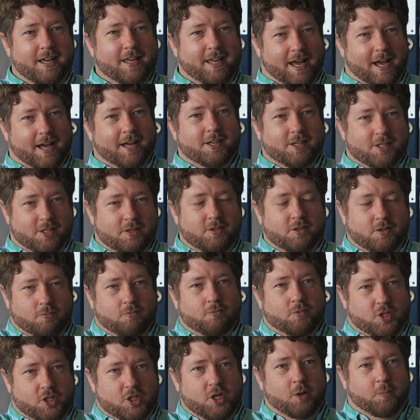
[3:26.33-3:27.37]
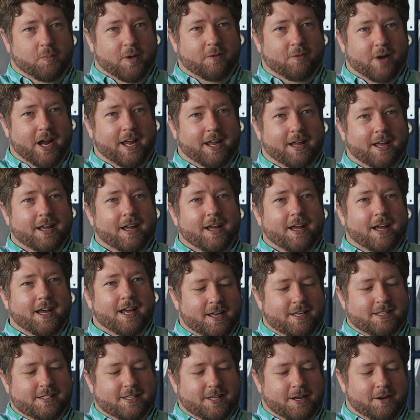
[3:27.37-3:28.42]
Yeah. Stupid, right?
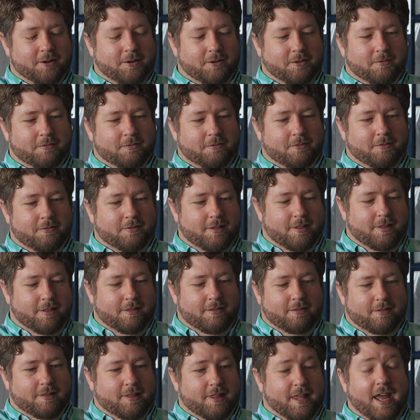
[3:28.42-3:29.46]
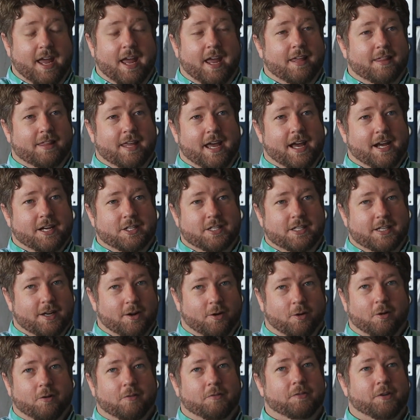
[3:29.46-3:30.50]
And so they actually did a
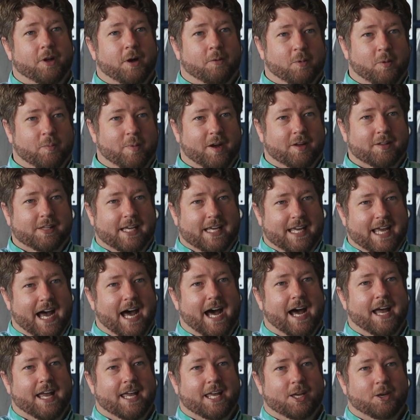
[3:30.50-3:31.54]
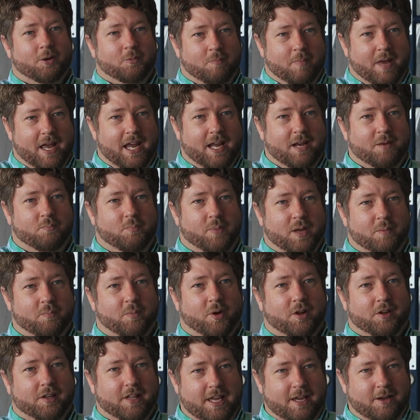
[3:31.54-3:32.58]
whole film about the guy who made
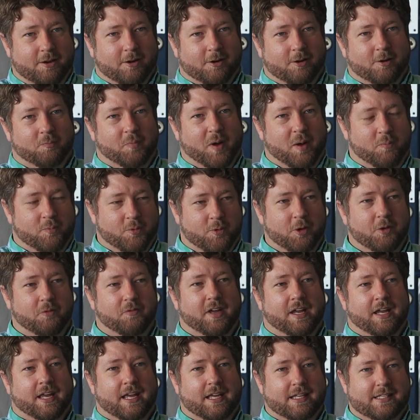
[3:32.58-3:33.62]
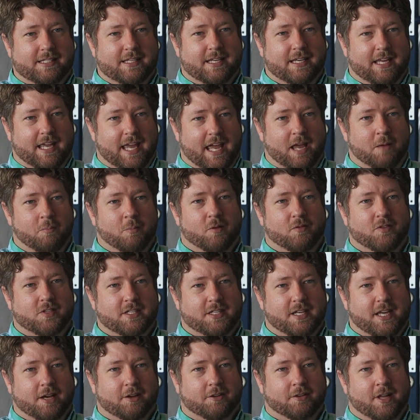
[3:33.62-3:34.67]
pinball legal by proving it's a game of
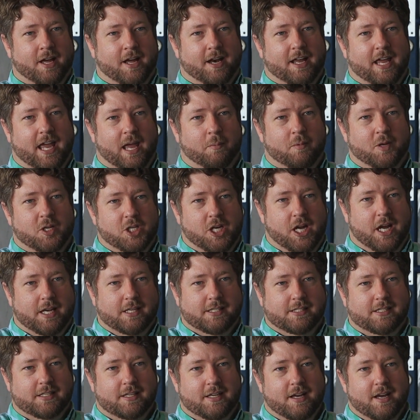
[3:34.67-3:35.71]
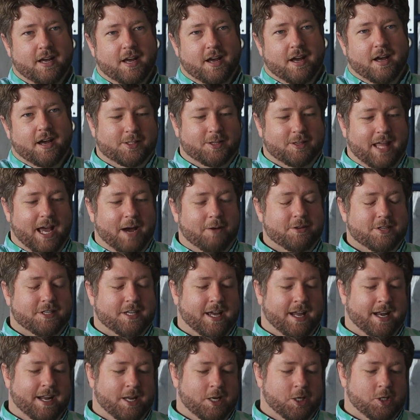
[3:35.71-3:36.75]
skill, not a game of chance. So that was
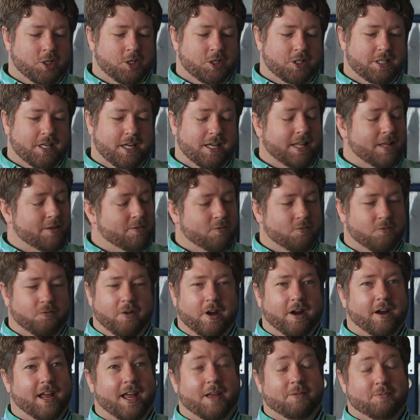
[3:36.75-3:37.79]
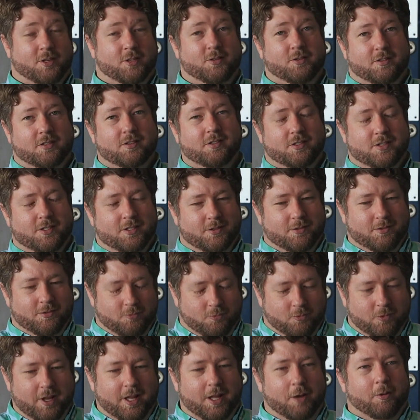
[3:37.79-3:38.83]
kind of interesting. It was
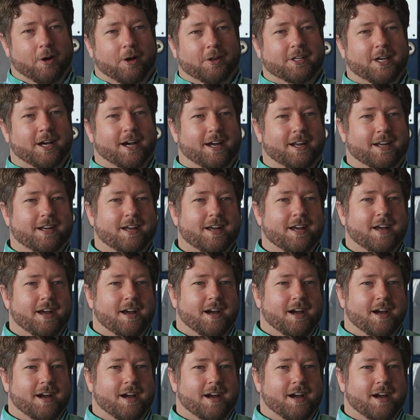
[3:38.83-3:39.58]
really well done.